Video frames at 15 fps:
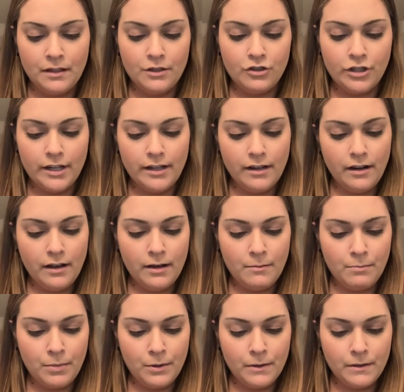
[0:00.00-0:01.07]
shake it up,
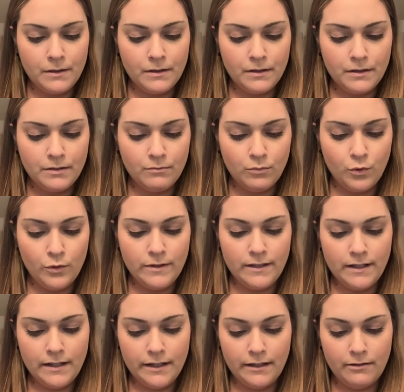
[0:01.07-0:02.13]
mousse it
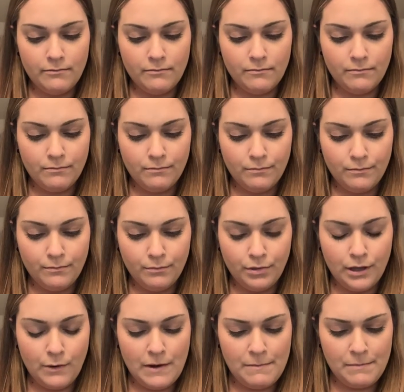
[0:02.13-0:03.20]
in,
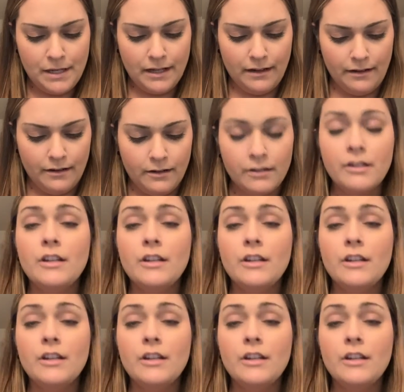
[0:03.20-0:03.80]
blow it big.